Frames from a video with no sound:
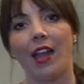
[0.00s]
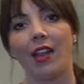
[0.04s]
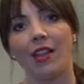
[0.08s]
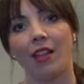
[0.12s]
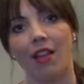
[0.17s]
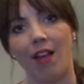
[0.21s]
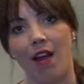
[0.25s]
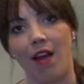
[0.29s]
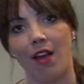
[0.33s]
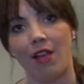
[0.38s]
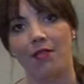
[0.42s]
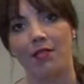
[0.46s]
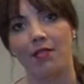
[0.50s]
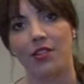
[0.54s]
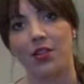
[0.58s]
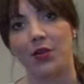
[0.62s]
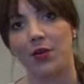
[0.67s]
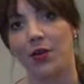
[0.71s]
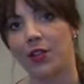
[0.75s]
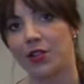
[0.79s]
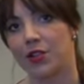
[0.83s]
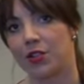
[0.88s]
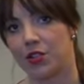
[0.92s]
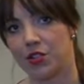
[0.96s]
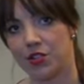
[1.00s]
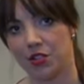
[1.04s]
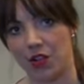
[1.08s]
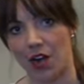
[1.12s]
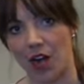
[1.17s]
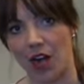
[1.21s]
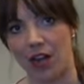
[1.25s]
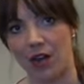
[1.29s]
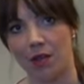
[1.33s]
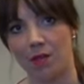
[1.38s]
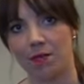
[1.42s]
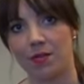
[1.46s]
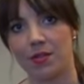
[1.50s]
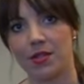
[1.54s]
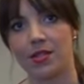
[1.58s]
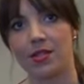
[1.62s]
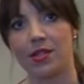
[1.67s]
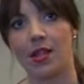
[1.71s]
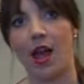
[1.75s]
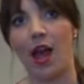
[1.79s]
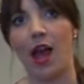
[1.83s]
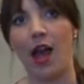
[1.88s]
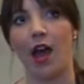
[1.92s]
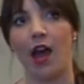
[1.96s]
love doing
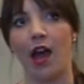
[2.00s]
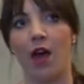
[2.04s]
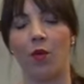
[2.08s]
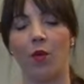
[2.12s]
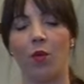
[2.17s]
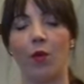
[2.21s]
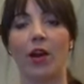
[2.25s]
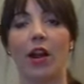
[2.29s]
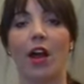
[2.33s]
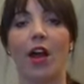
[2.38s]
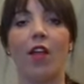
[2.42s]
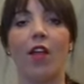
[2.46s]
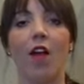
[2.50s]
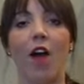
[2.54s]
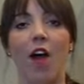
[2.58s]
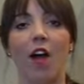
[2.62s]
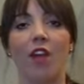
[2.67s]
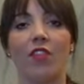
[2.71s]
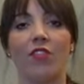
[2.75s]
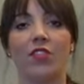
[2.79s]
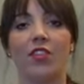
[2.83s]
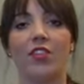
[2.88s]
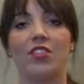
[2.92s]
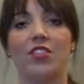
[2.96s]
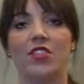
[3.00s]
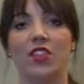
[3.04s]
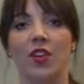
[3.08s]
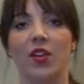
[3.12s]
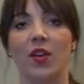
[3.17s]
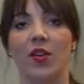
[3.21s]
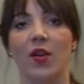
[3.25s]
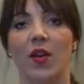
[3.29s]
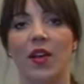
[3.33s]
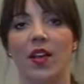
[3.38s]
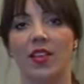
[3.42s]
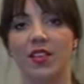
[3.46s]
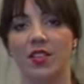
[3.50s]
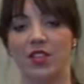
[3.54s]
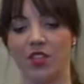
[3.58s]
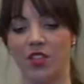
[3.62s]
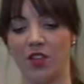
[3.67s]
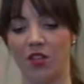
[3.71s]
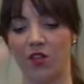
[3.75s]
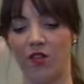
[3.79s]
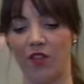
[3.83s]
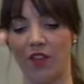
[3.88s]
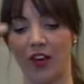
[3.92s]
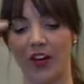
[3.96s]
stripes. Uh, what I'll often do is
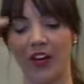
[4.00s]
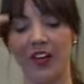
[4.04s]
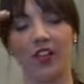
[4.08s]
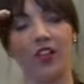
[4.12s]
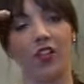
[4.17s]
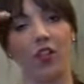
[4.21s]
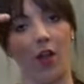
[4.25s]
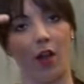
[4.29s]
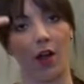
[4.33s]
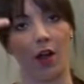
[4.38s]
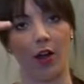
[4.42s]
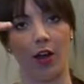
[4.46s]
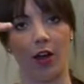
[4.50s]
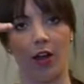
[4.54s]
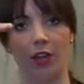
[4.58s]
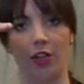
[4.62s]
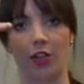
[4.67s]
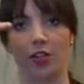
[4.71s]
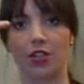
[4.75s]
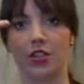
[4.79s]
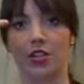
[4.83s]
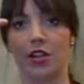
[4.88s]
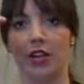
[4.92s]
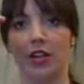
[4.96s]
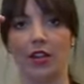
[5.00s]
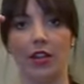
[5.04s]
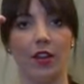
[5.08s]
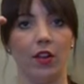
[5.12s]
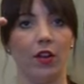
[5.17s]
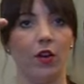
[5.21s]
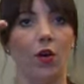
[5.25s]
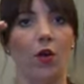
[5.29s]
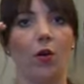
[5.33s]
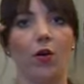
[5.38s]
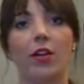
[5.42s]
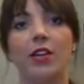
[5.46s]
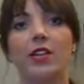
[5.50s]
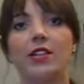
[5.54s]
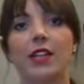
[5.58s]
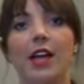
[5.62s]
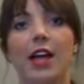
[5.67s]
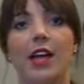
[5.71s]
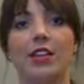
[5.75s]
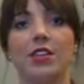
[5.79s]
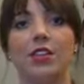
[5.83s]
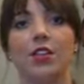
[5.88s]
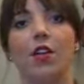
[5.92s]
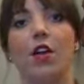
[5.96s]
do very large, either
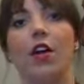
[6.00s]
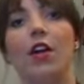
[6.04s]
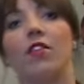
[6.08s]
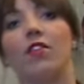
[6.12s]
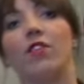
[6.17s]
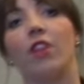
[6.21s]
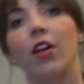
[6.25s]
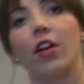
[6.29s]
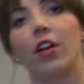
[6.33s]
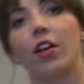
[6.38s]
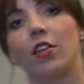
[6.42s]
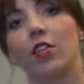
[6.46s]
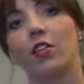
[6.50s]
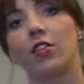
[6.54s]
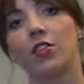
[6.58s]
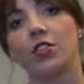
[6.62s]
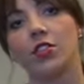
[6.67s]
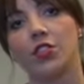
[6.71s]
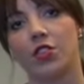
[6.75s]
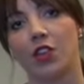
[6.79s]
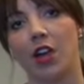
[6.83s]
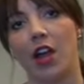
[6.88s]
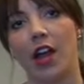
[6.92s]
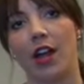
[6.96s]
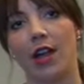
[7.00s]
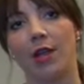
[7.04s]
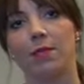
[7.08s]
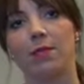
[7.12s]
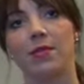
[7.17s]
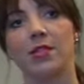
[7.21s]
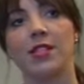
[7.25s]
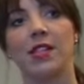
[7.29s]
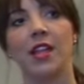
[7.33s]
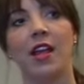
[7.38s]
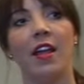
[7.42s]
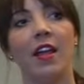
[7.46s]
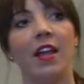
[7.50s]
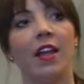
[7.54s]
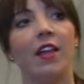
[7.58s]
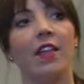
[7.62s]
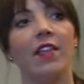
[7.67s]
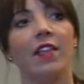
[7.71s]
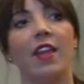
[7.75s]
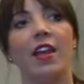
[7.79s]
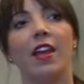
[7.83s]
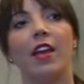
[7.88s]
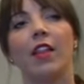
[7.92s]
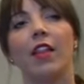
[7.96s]
horizontal or vertical stripes.
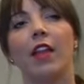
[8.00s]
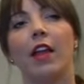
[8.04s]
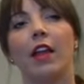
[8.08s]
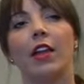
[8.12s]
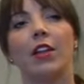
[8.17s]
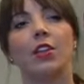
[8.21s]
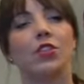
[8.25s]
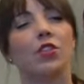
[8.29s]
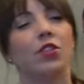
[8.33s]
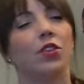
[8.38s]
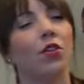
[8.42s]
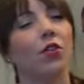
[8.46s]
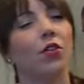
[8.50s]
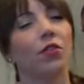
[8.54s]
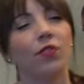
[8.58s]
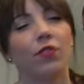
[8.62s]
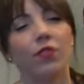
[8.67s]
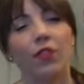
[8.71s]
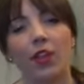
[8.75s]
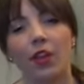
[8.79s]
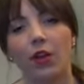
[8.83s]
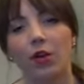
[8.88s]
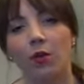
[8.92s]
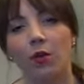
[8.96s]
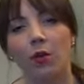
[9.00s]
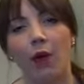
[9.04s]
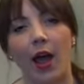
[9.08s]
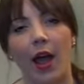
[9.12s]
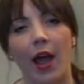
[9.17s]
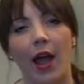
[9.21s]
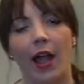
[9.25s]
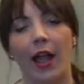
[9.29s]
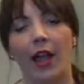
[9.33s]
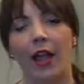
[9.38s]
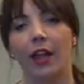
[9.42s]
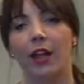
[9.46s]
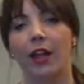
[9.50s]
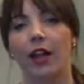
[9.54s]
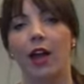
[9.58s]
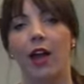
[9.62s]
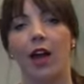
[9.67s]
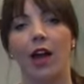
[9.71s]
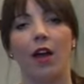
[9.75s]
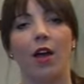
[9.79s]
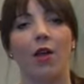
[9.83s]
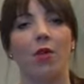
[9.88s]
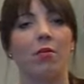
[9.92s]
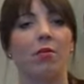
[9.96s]
Think like two feet wide,
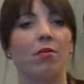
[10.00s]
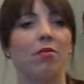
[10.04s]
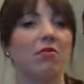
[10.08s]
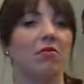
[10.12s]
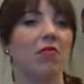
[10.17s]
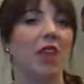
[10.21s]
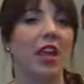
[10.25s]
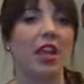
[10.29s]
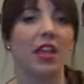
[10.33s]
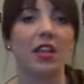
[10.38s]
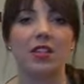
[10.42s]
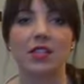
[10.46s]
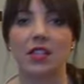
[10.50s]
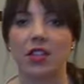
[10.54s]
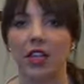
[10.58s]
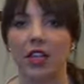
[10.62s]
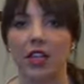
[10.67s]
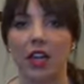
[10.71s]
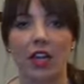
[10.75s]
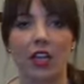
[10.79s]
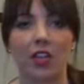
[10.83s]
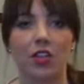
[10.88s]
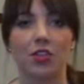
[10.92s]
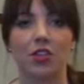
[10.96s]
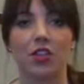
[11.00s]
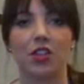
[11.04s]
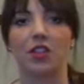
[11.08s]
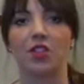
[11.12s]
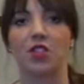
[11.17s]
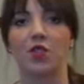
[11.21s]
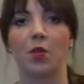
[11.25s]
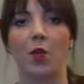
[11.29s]
um, 18 inches